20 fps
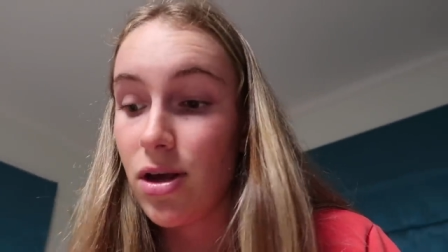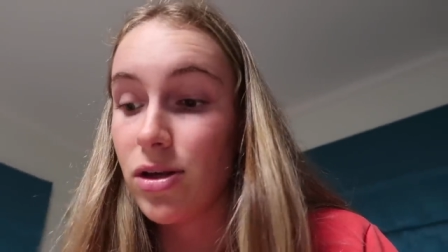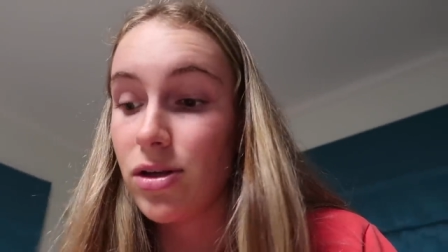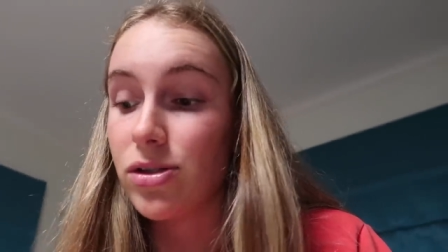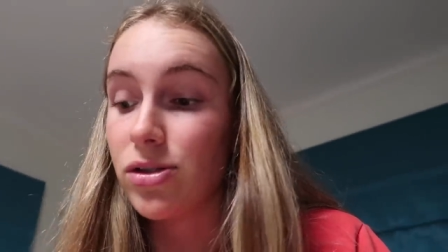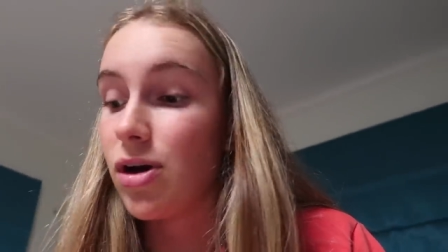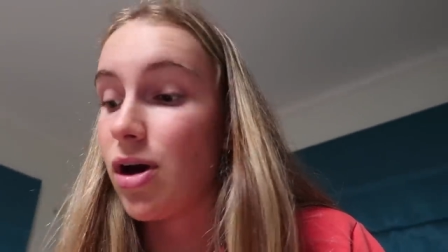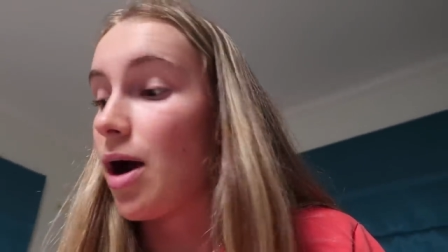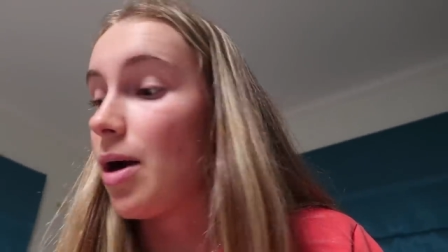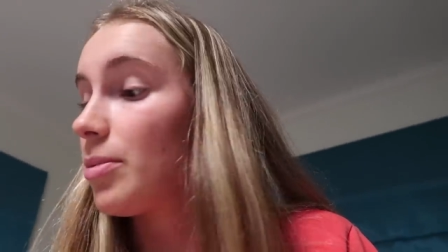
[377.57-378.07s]

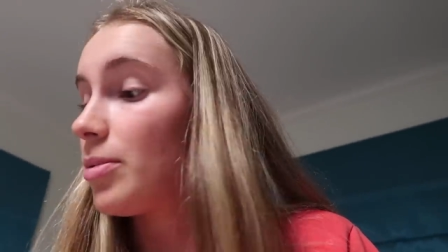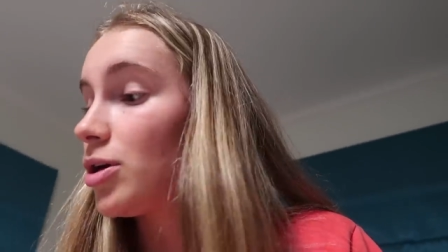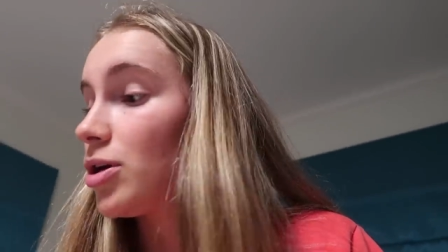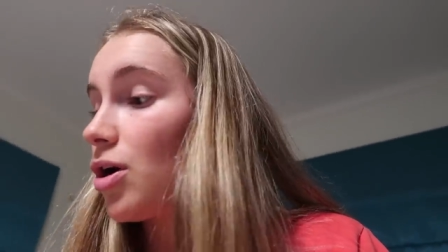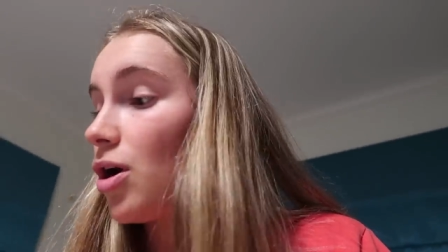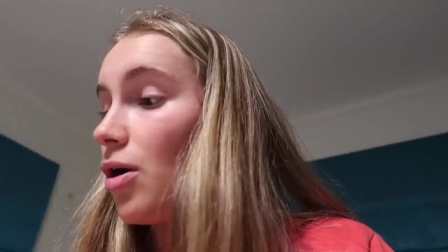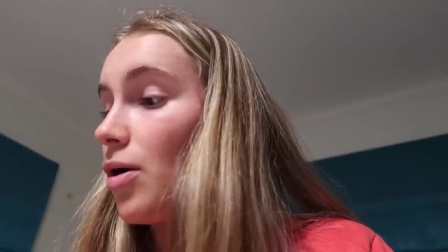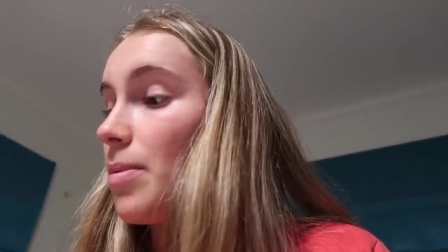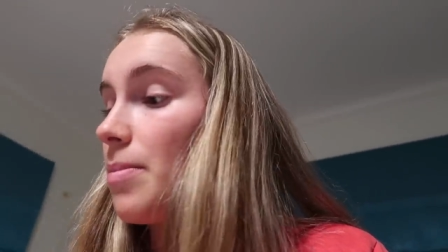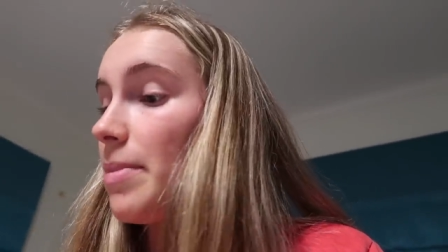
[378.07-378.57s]
So I'm gonna
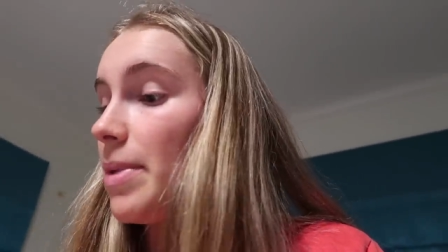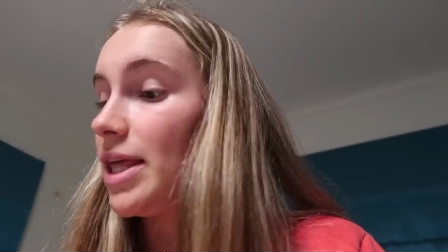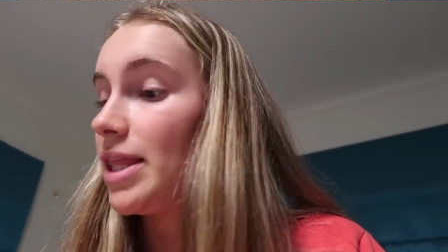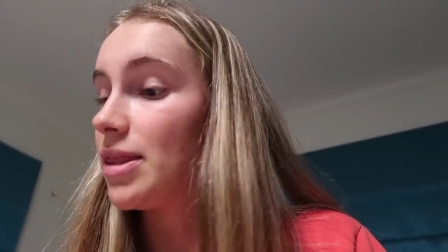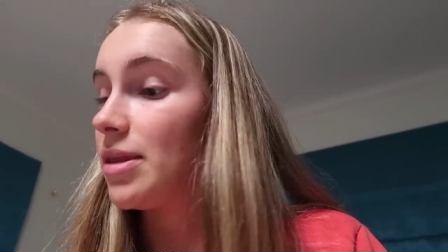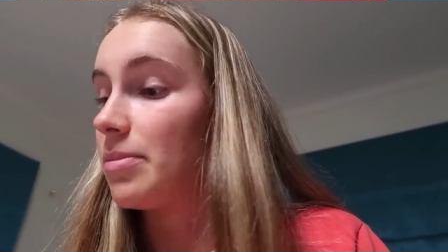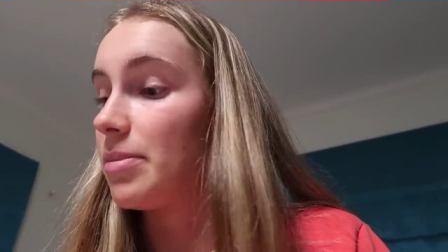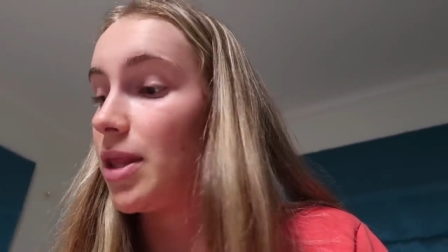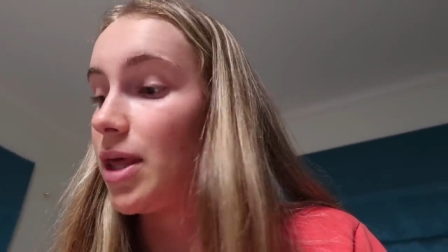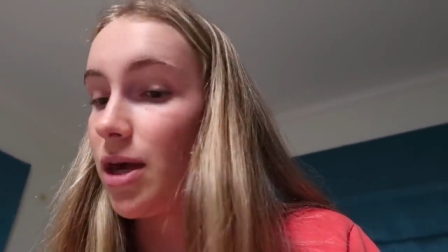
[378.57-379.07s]
go and meet
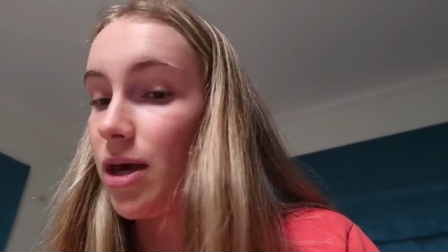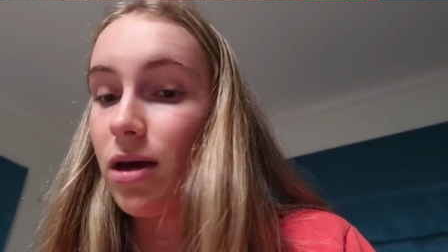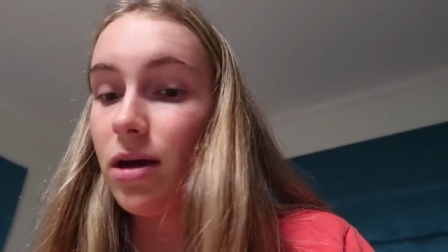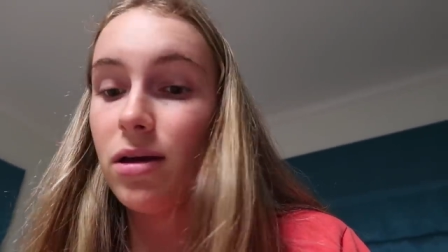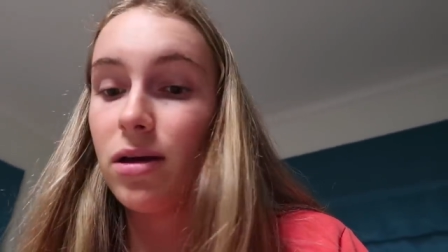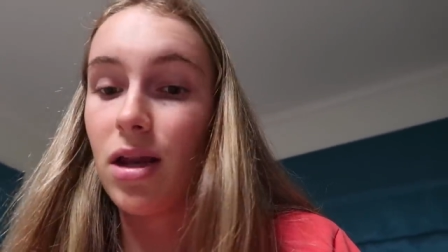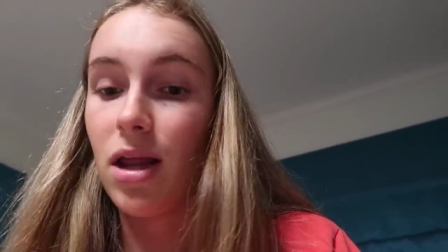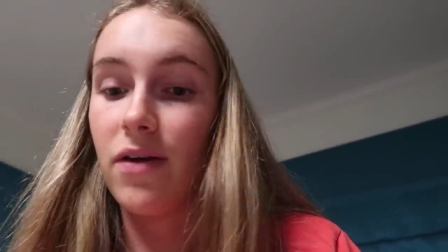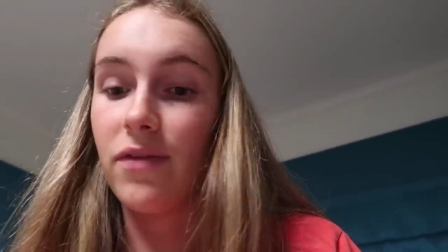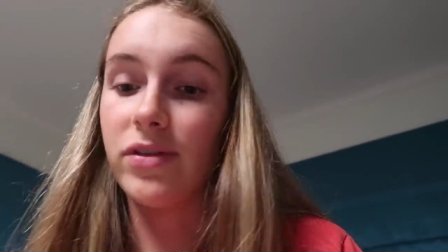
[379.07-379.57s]
them there
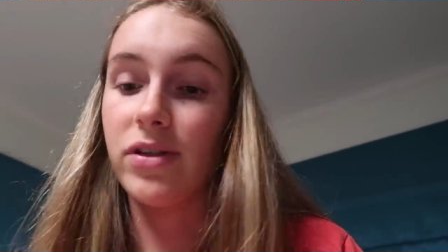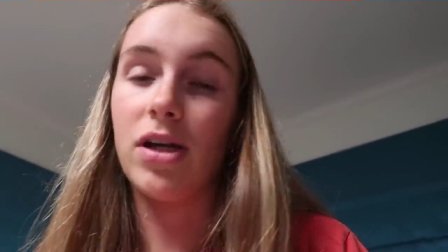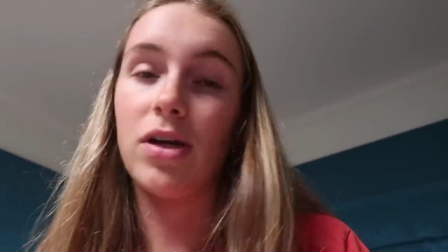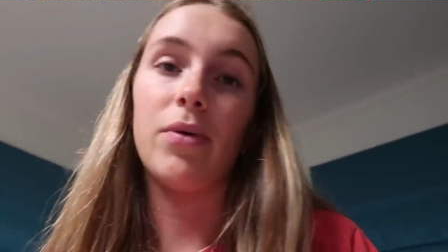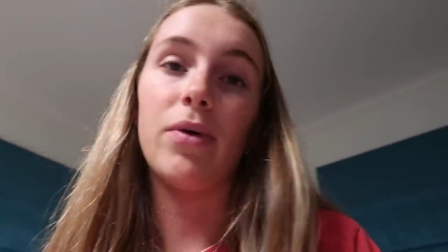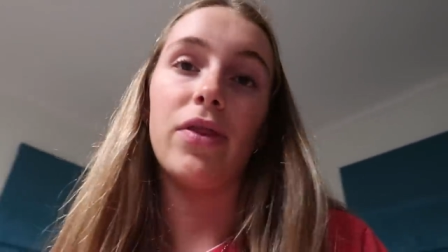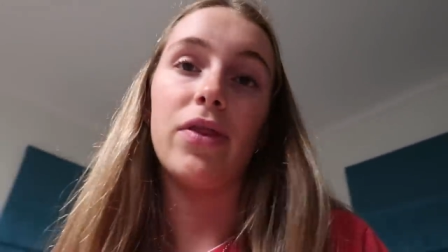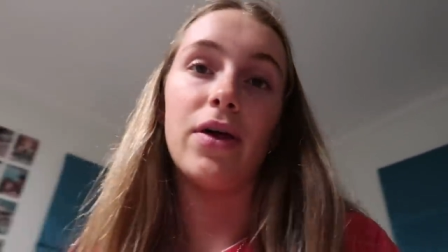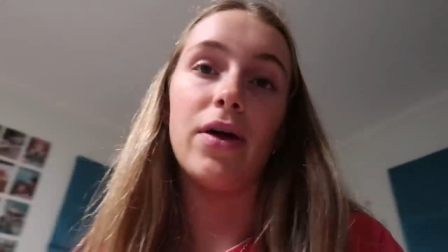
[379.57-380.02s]
and have dinner with